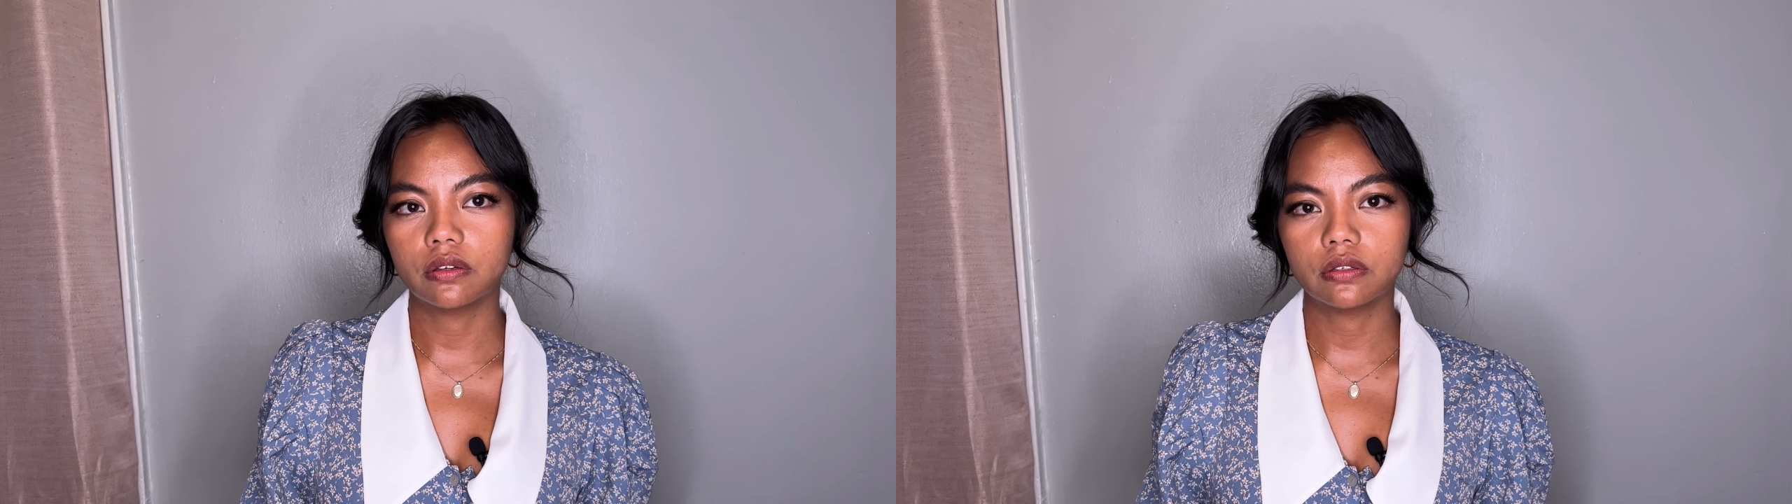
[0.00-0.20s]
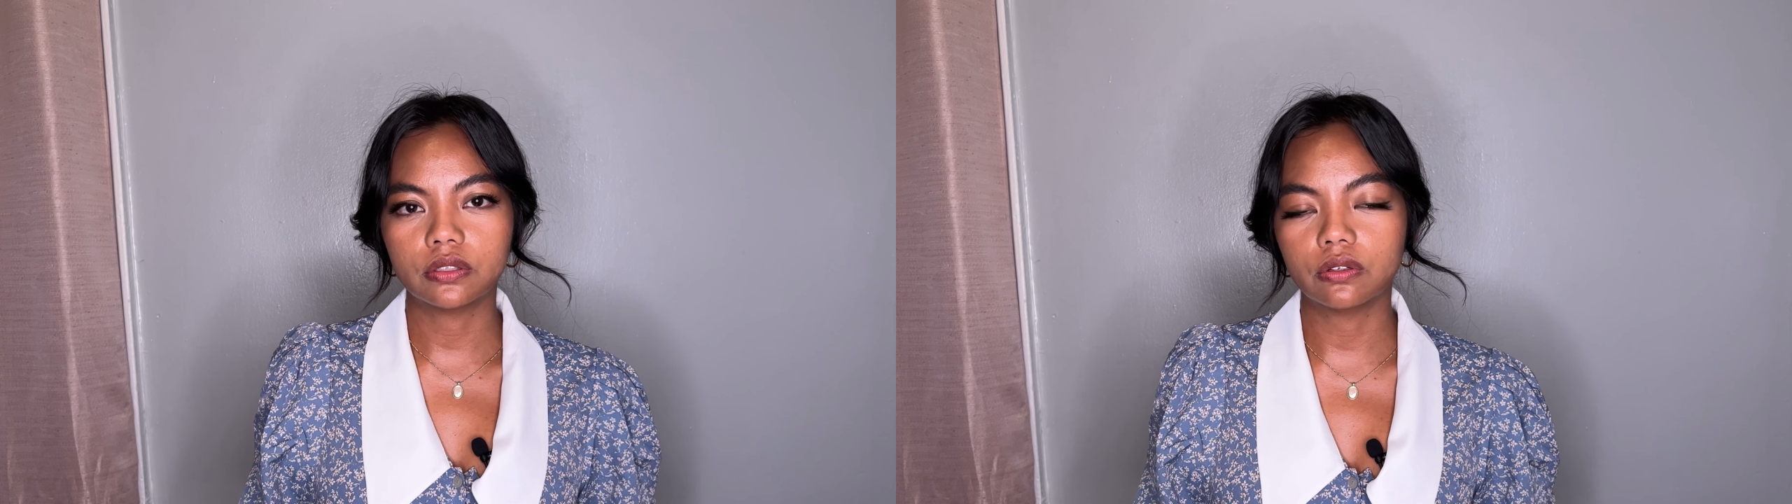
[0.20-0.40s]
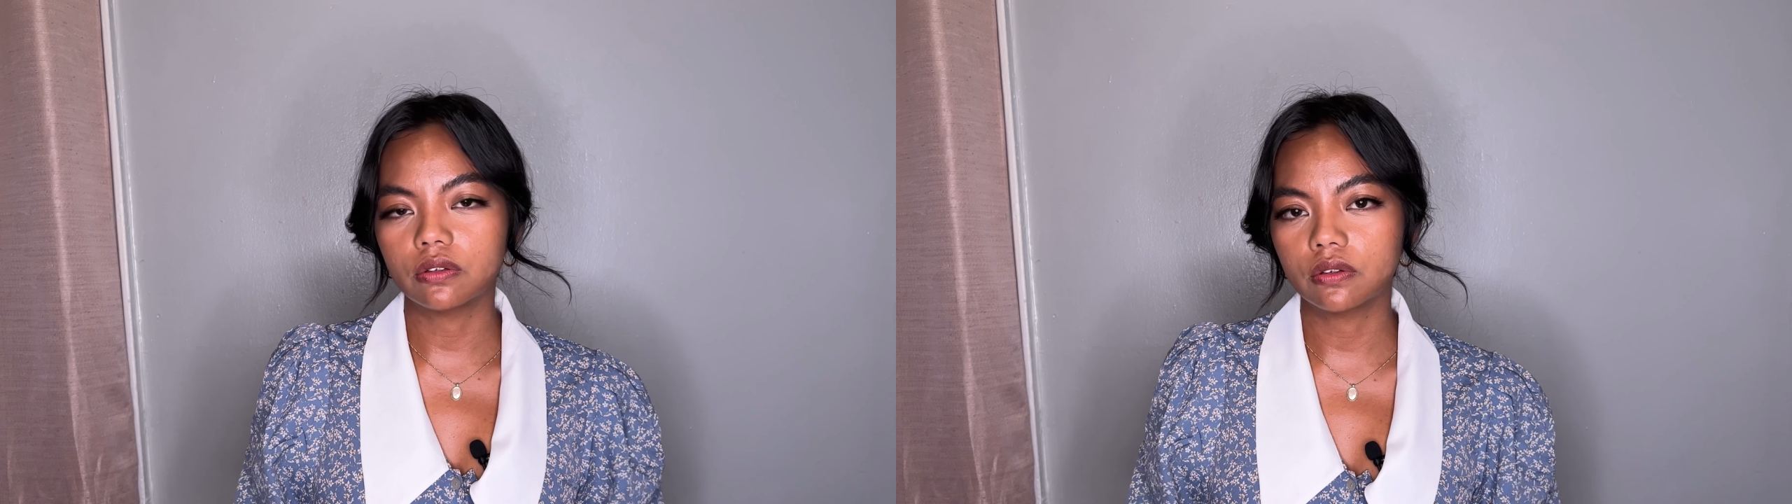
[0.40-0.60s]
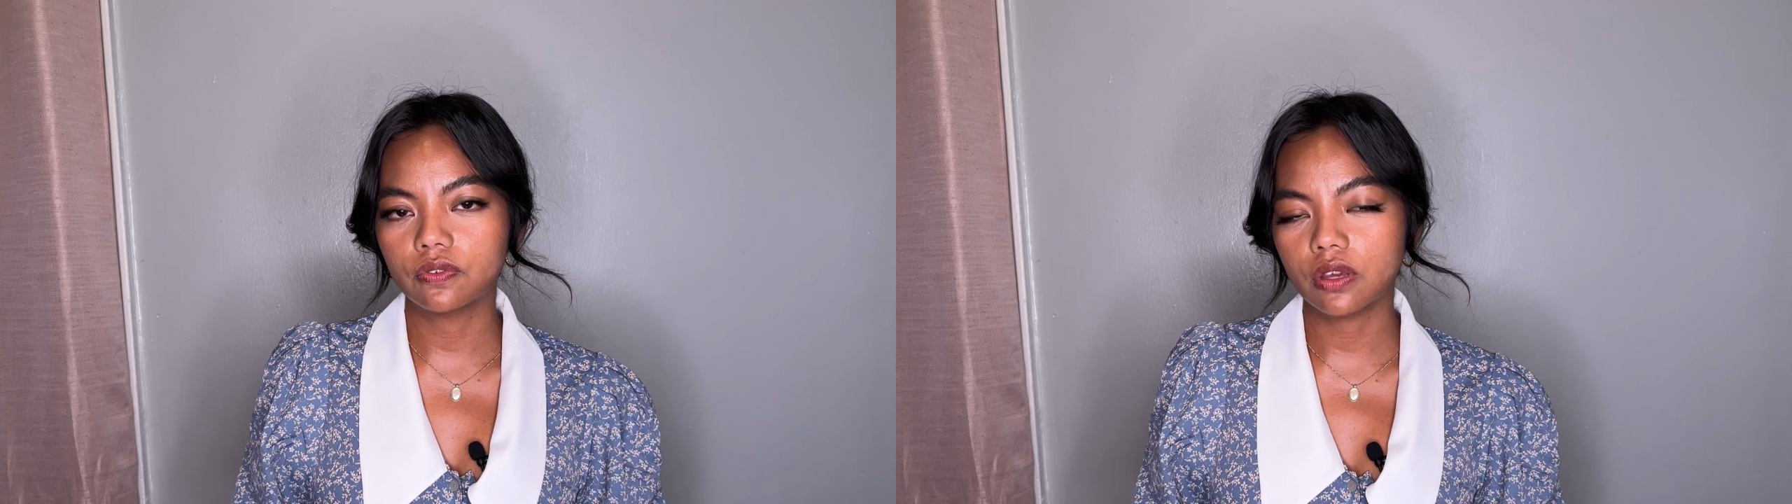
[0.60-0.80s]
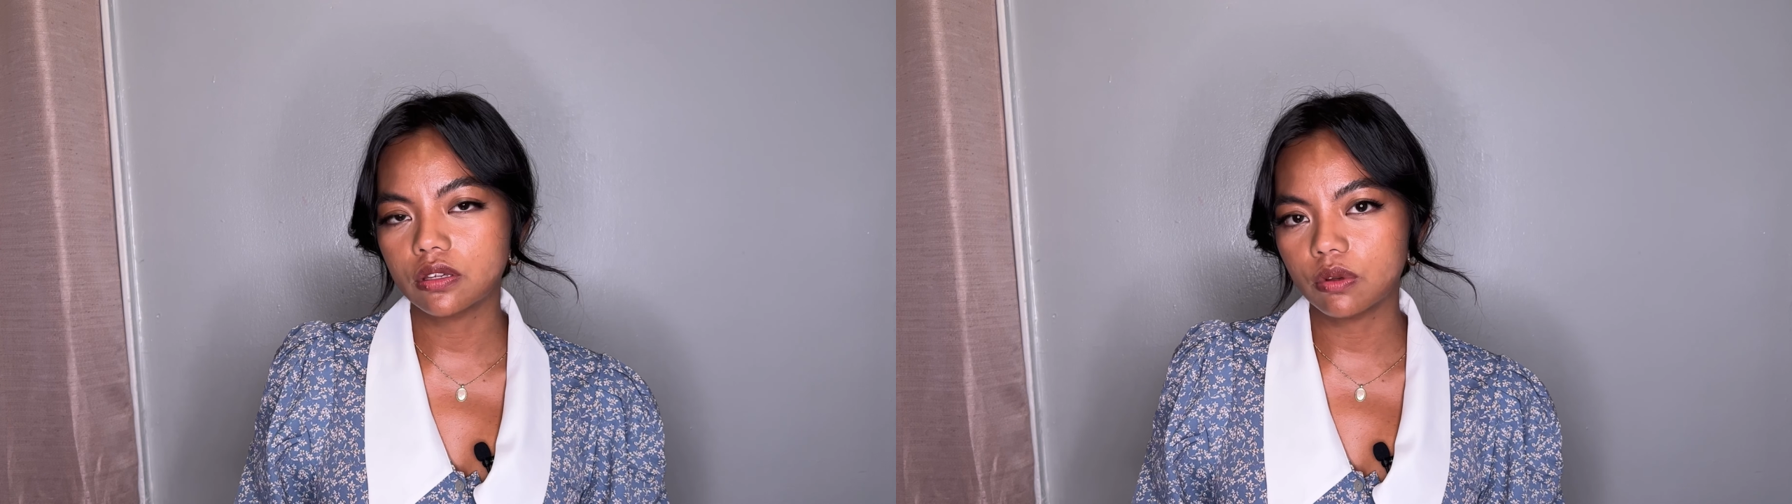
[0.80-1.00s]
So if you
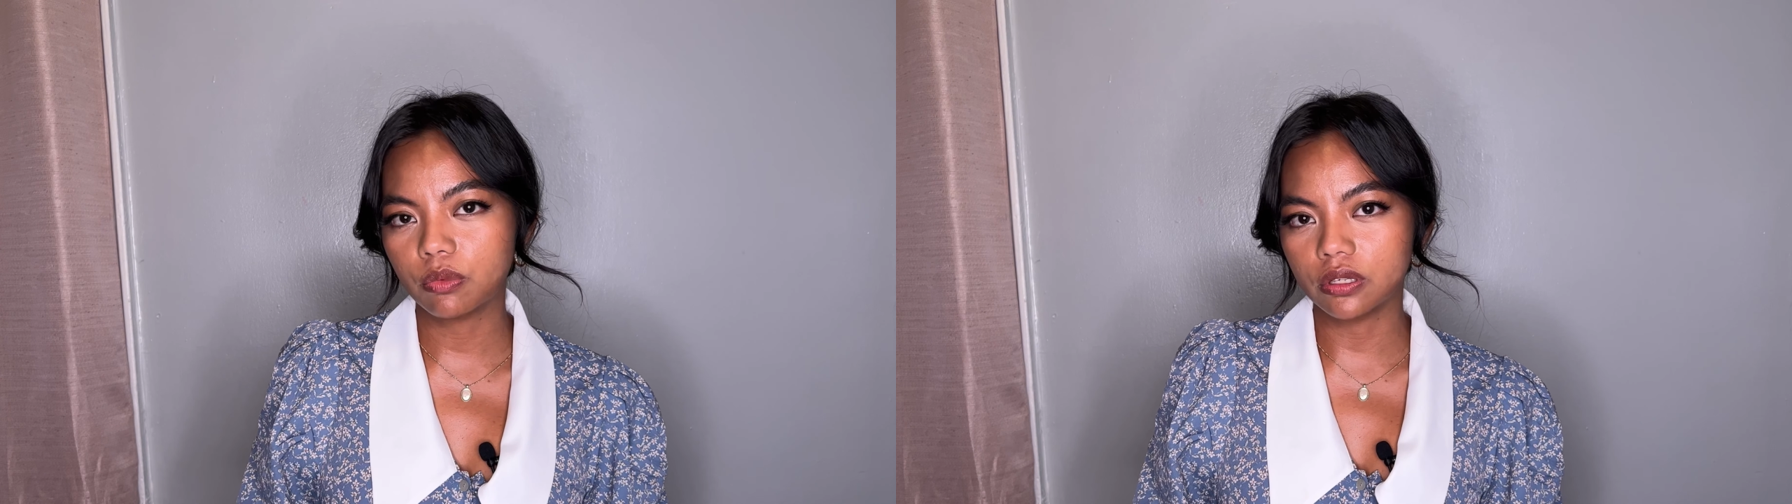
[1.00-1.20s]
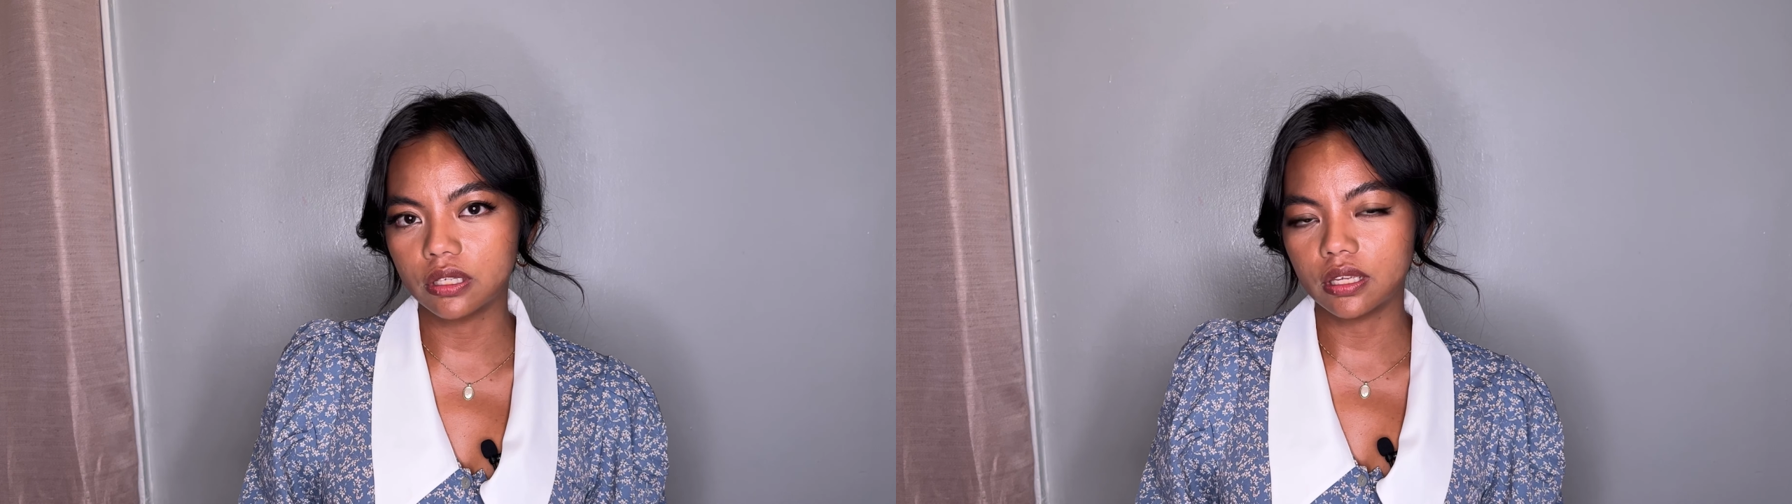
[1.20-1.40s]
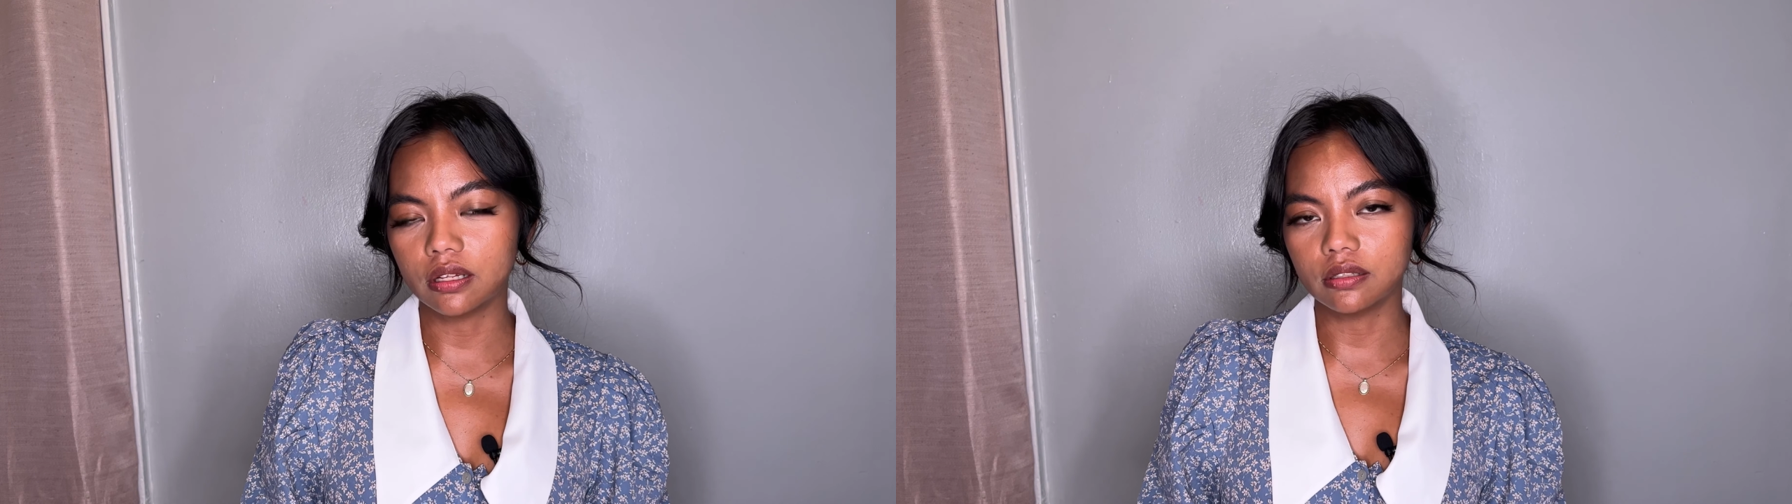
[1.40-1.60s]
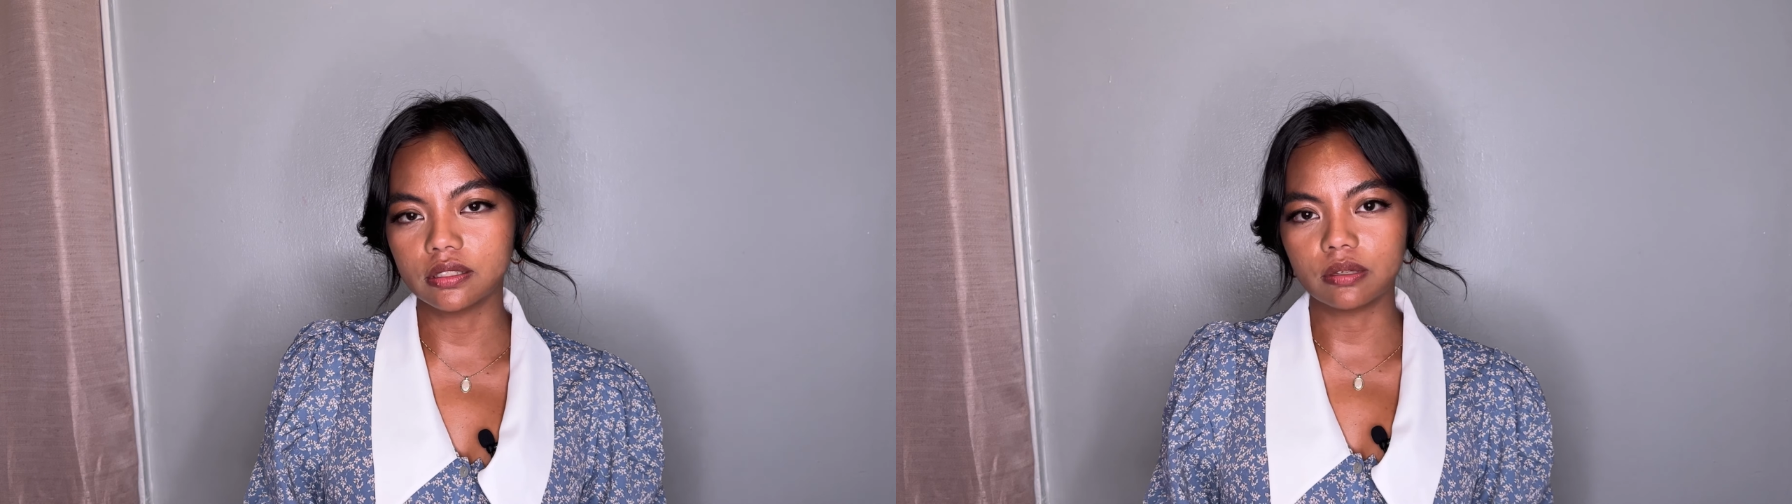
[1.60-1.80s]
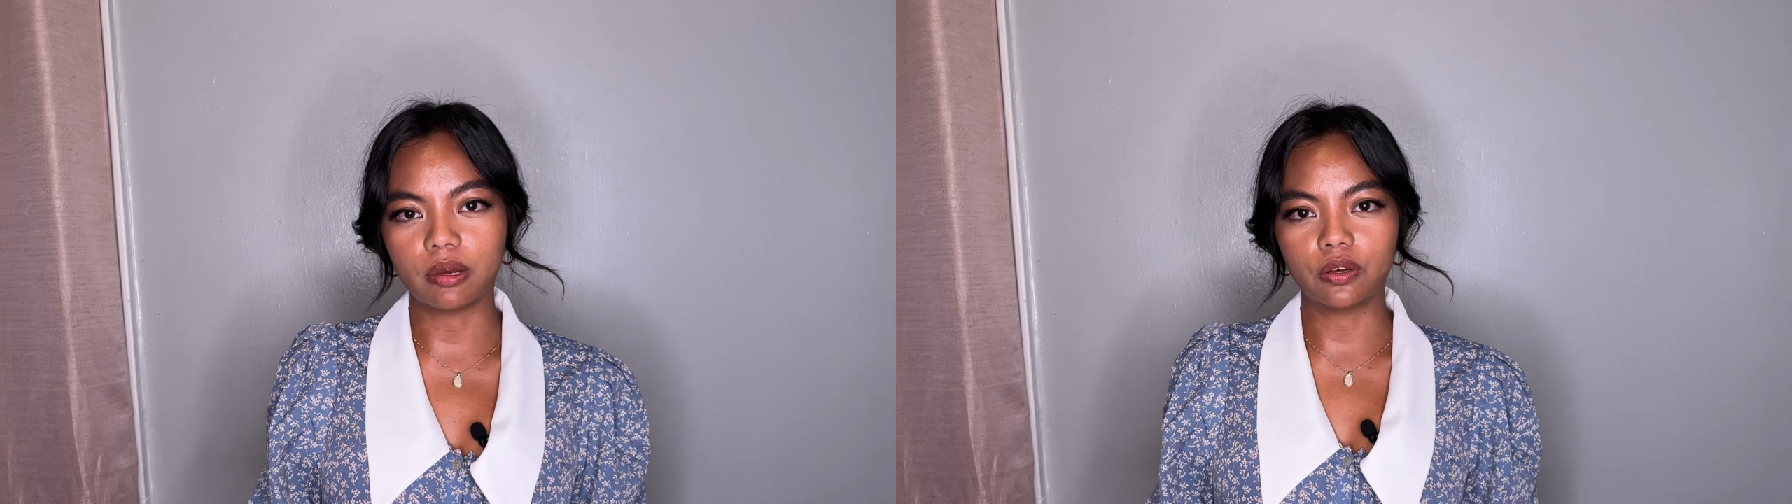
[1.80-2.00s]
guys want more details
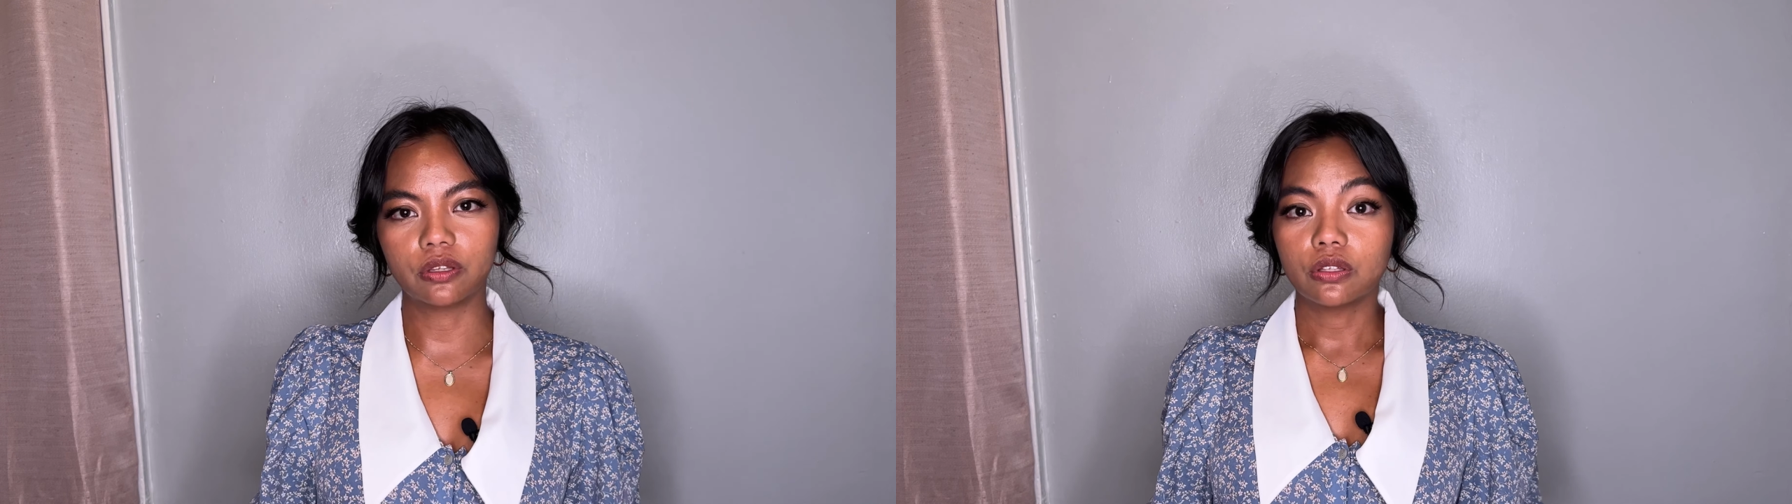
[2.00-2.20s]
about